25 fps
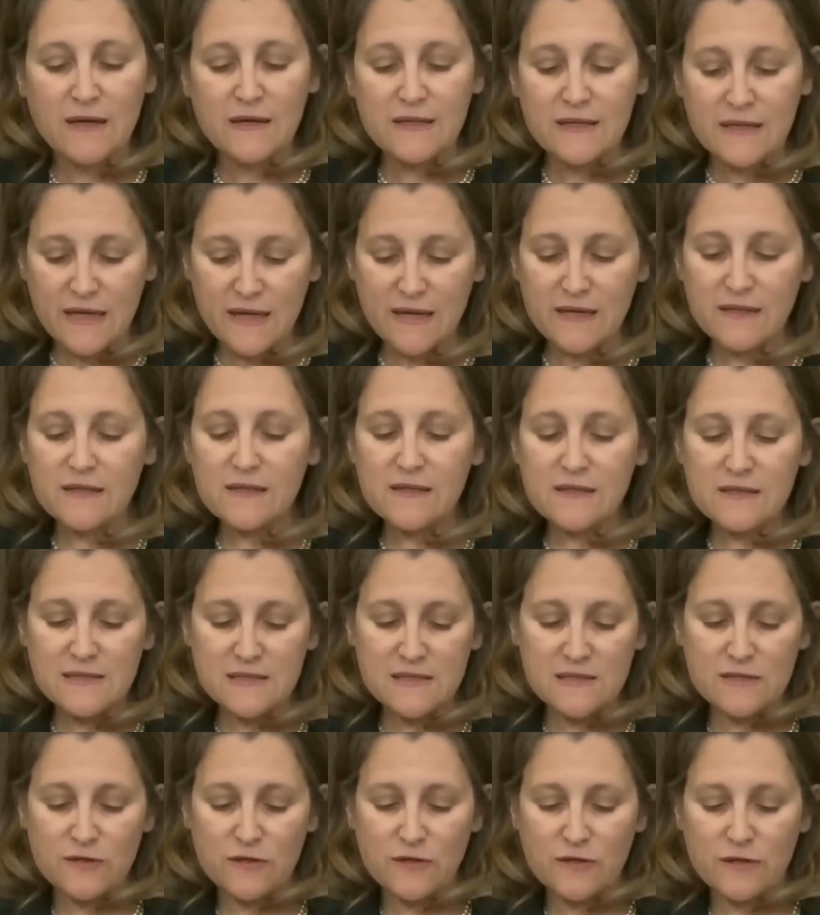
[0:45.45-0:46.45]
Canada
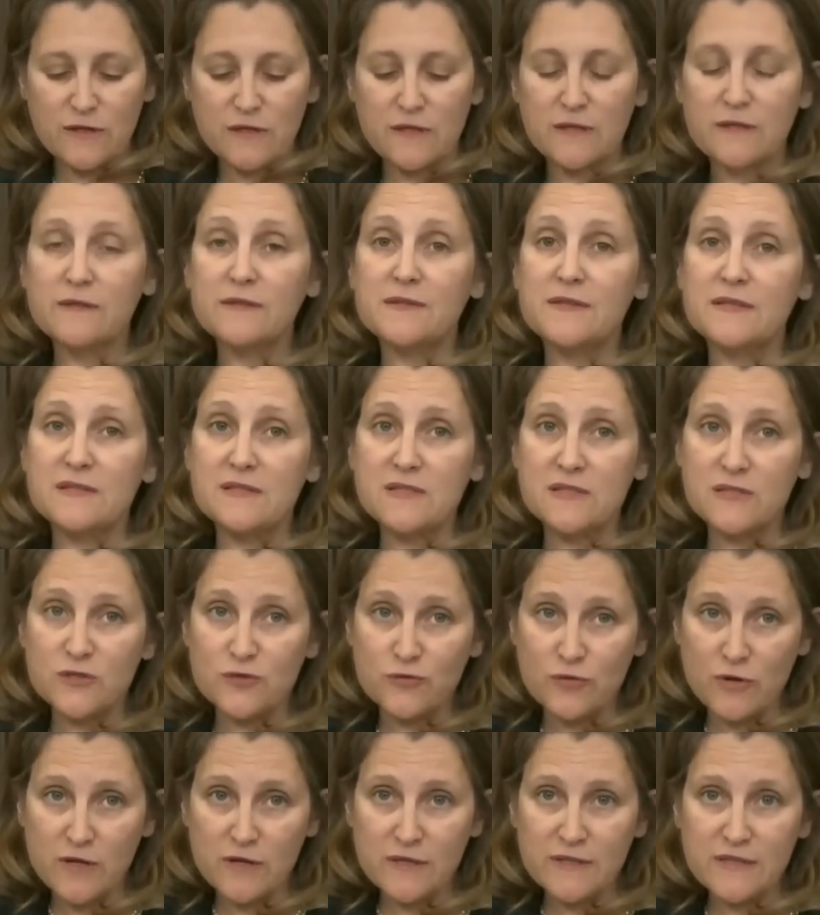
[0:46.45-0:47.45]
saw the
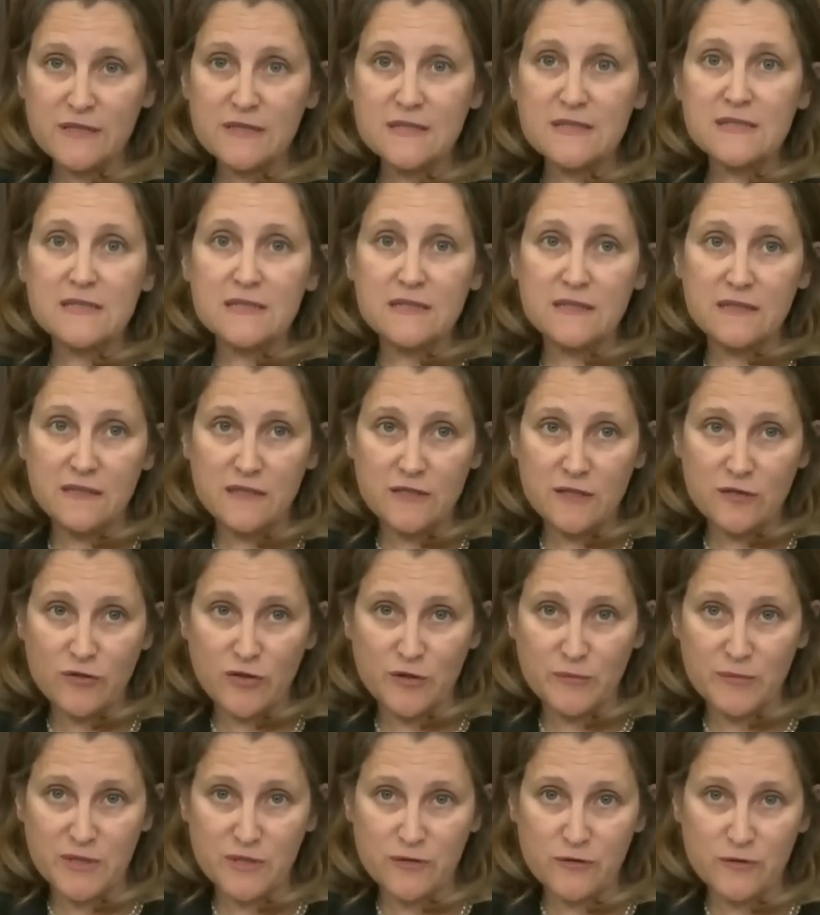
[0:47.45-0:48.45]
strongest
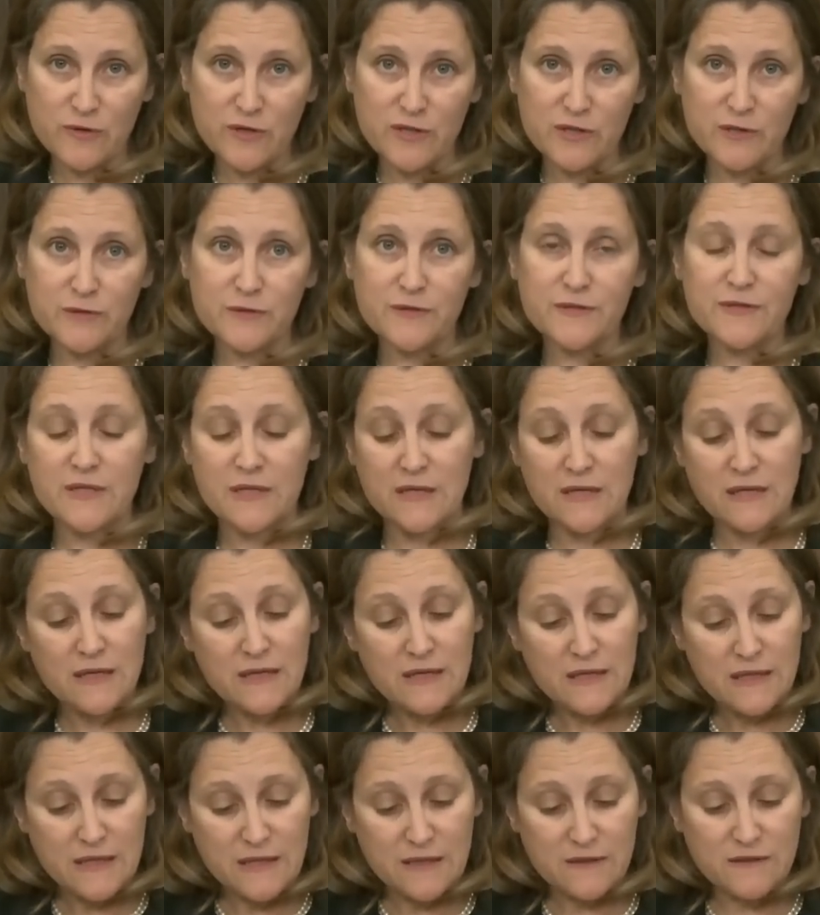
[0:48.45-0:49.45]
economic growth
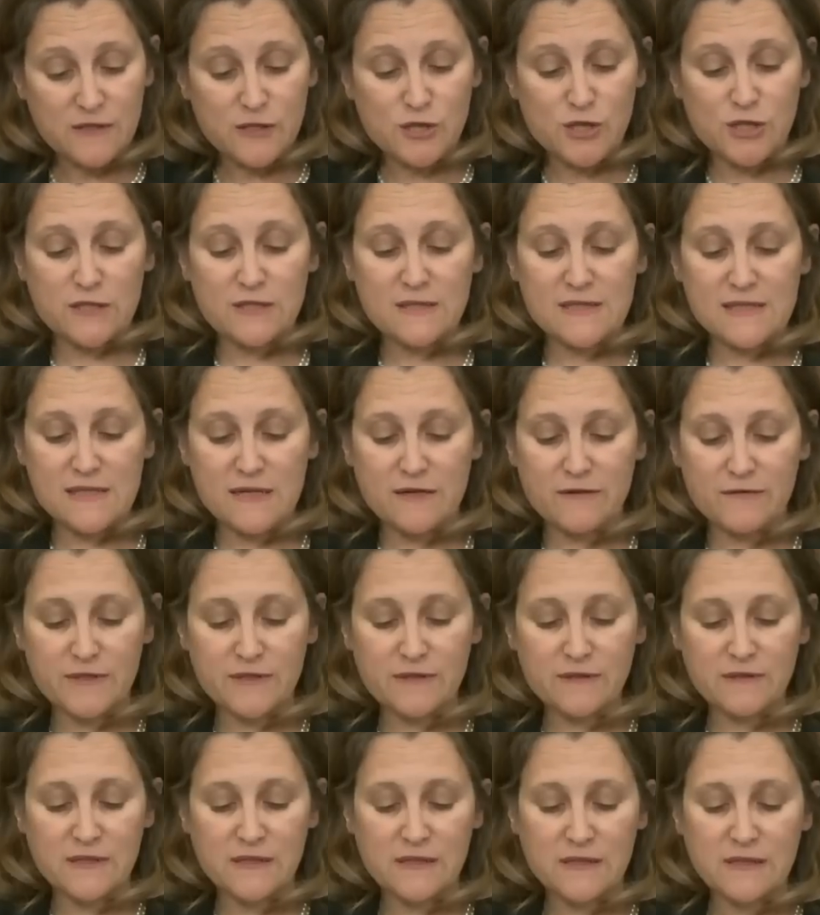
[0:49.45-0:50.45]
in the
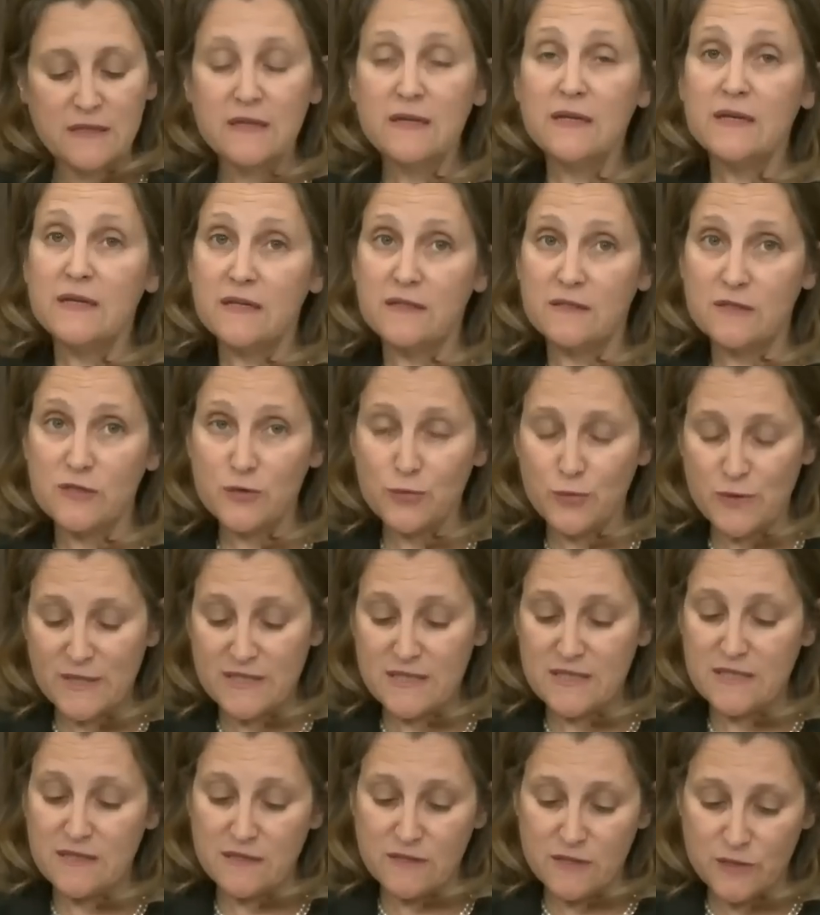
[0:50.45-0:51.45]
G7 in
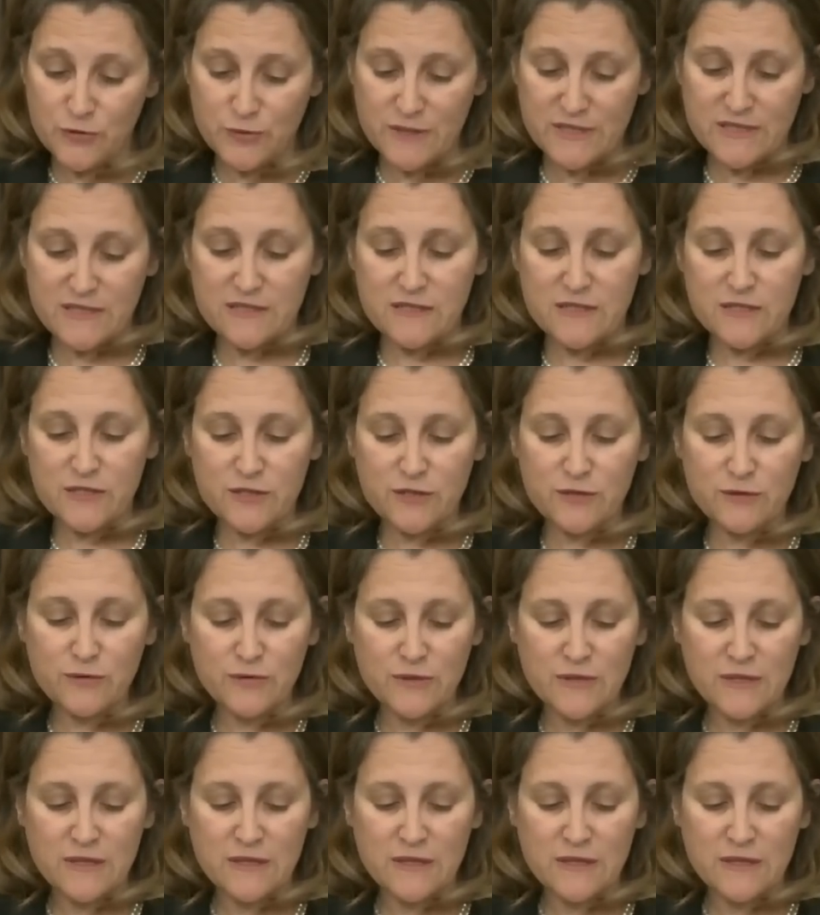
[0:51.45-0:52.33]
2022,